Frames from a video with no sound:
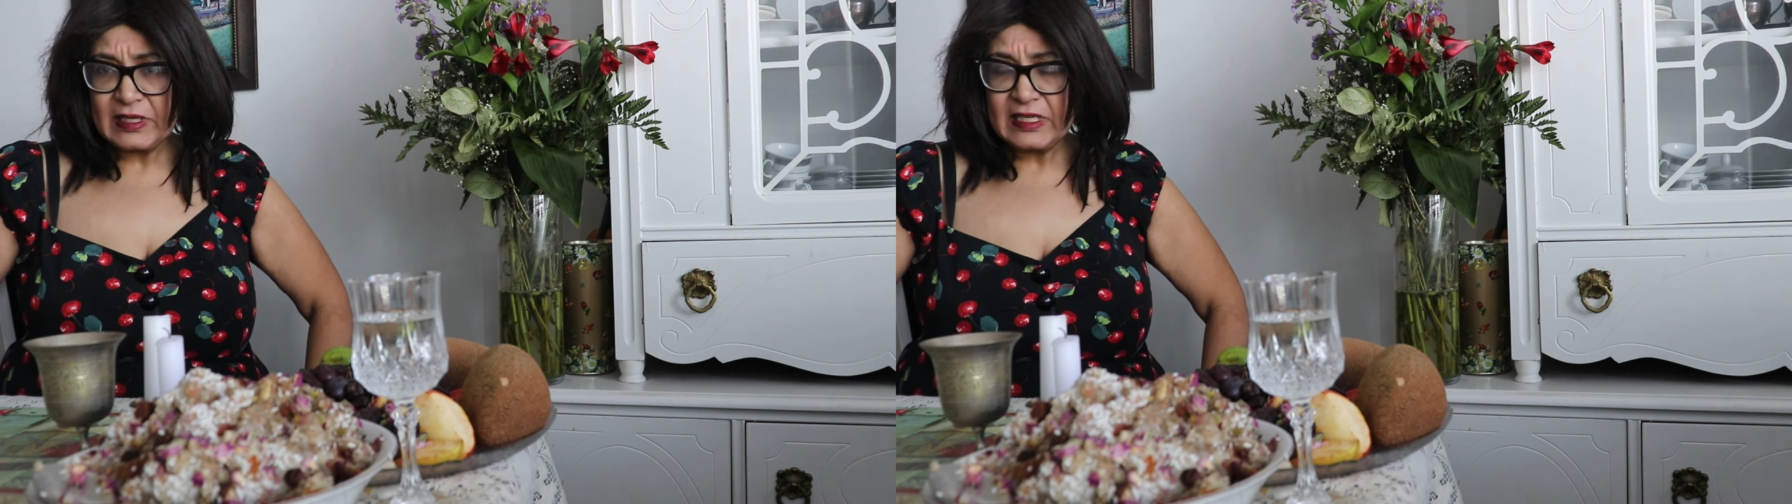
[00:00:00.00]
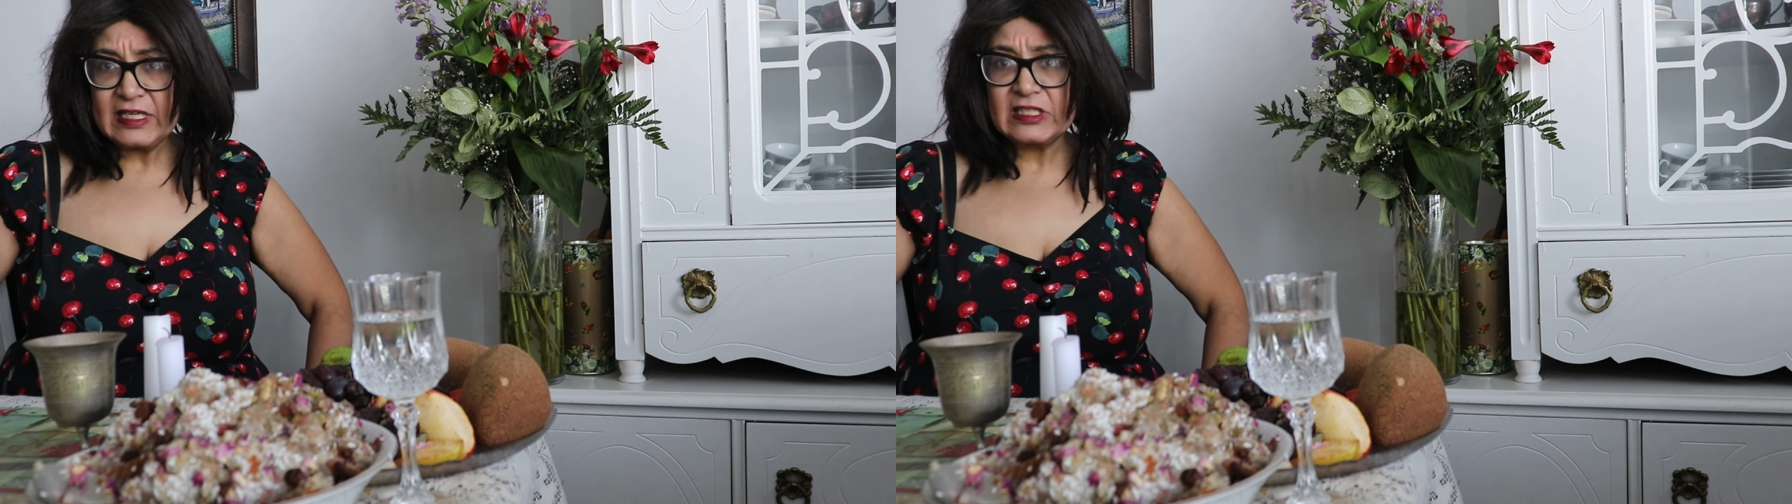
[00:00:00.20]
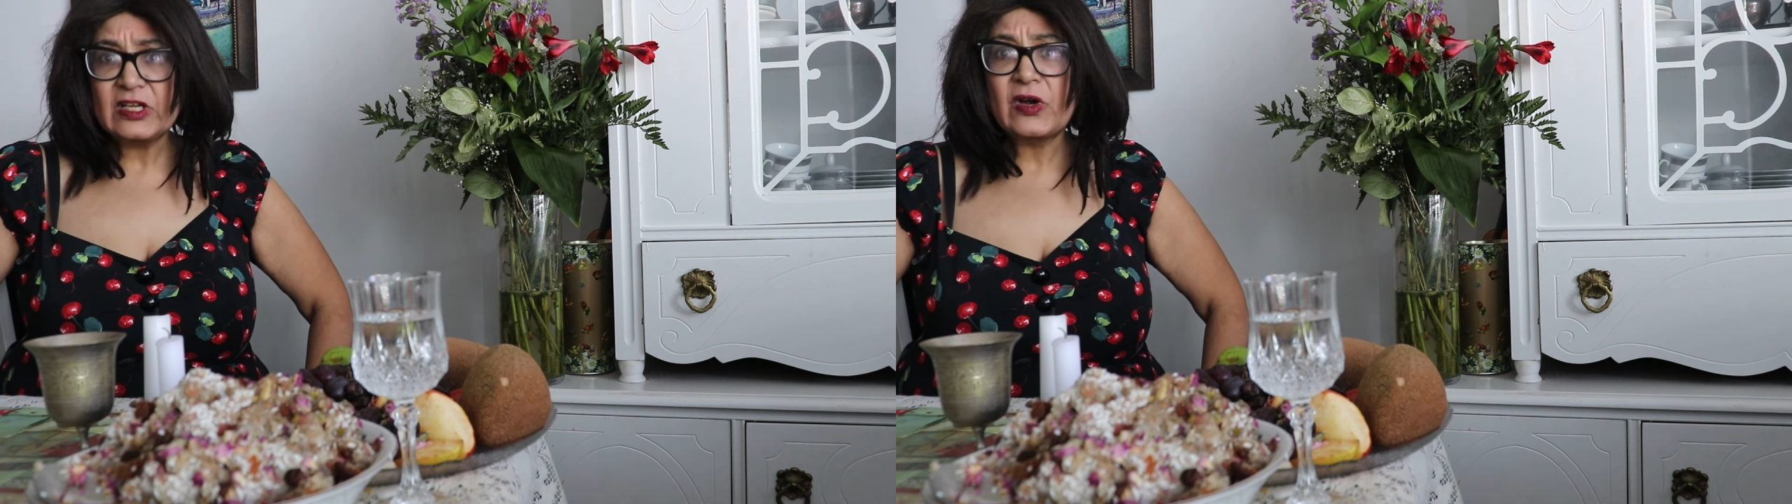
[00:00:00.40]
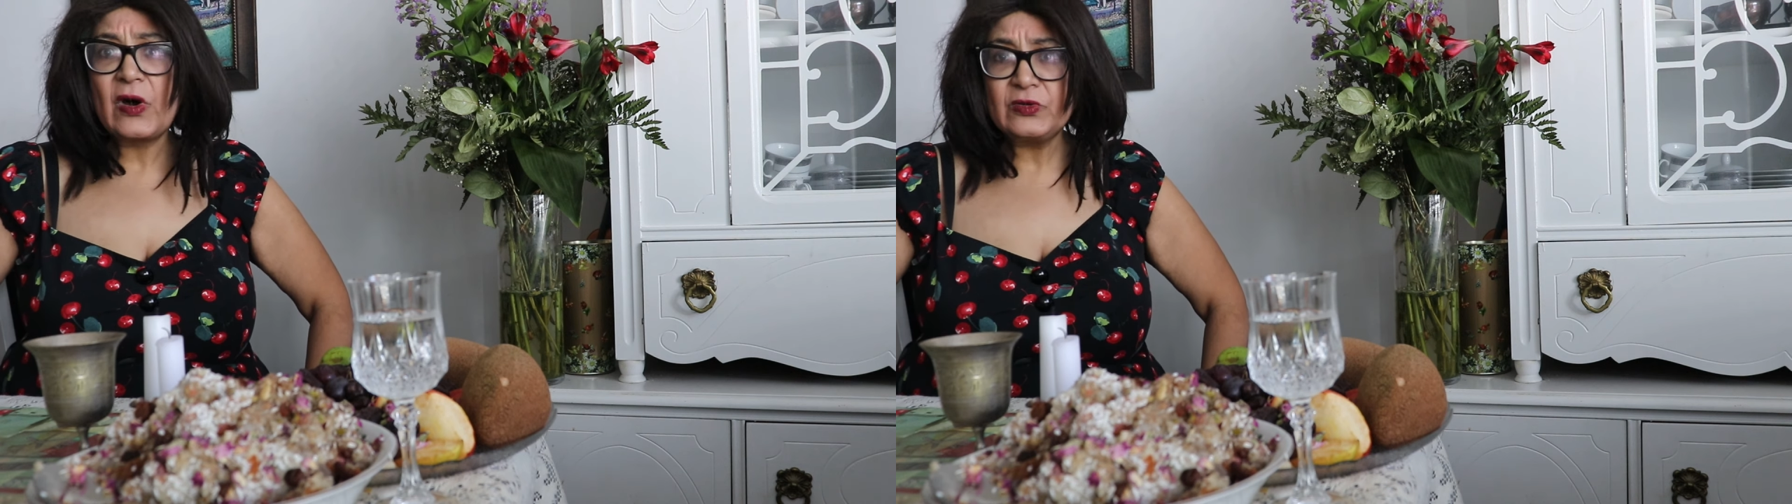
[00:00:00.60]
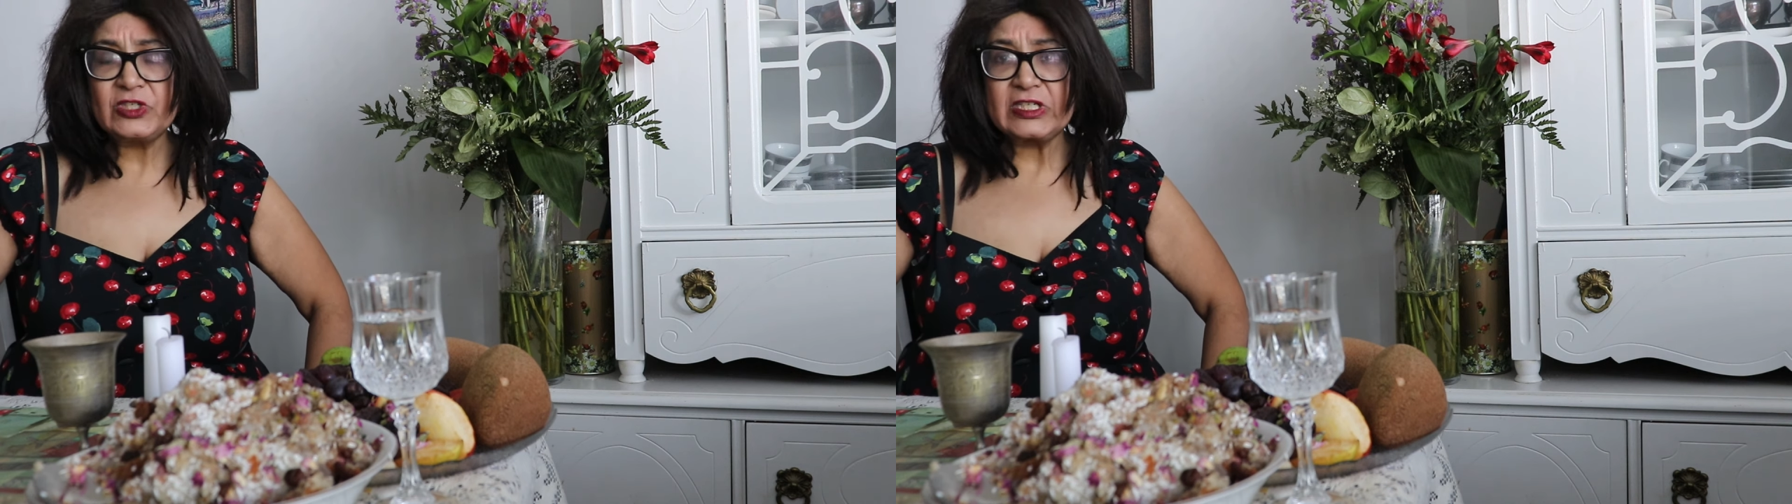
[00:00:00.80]
one is
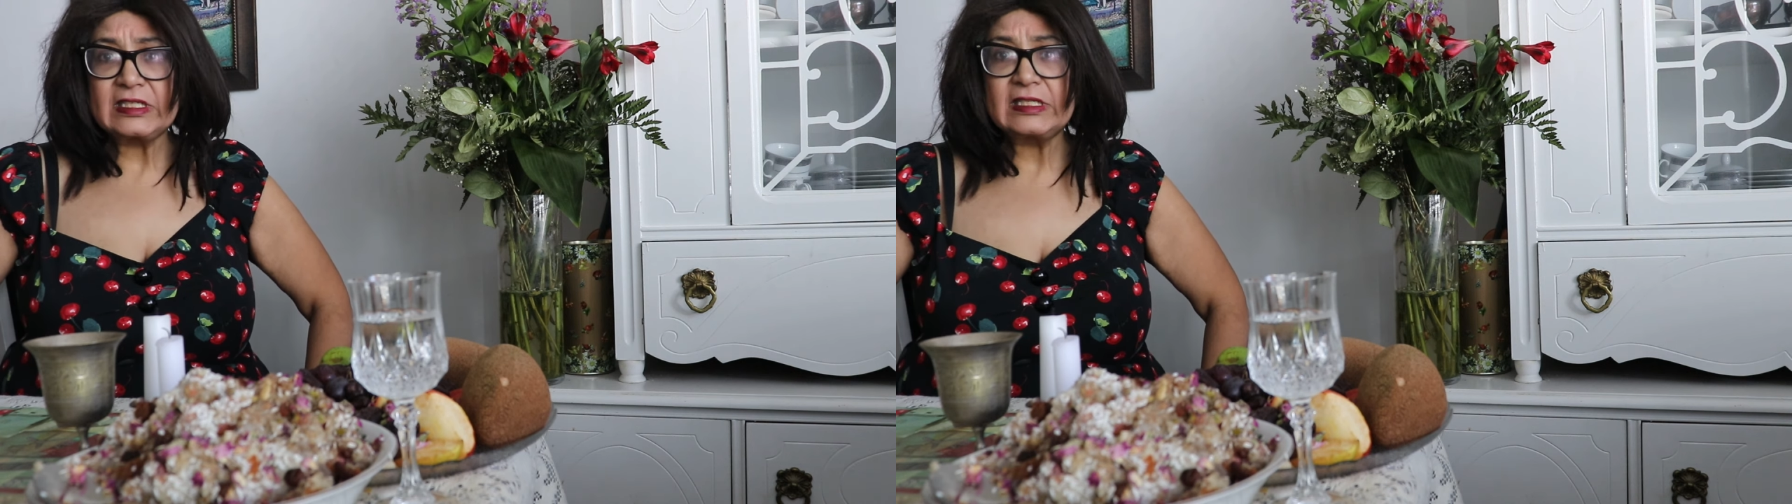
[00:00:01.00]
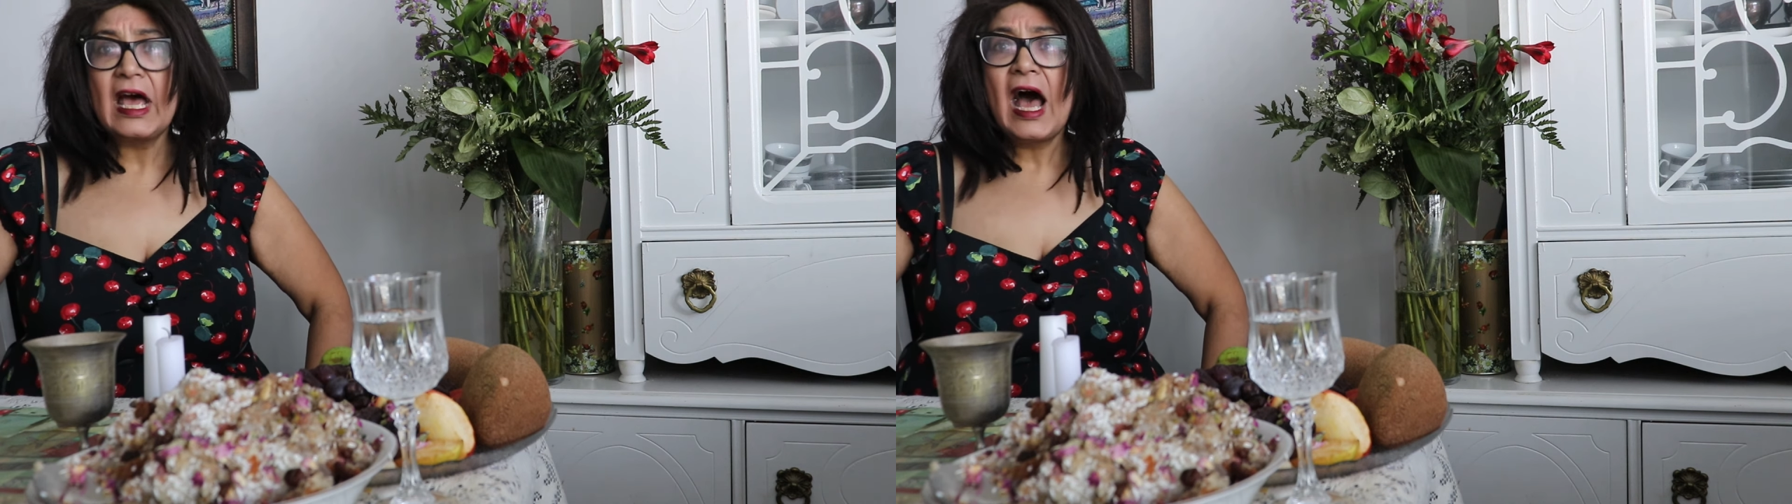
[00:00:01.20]
Cochin.